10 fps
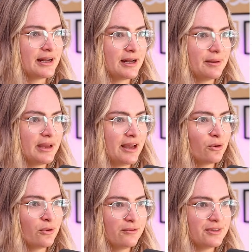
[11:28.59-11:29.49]

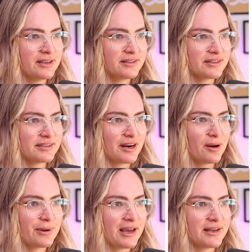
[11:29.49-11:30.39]
And all of these are set
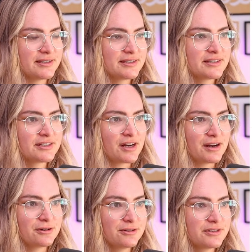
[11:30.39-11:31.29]
up as
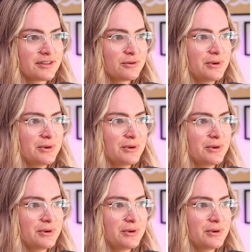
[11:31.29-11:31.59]
styles.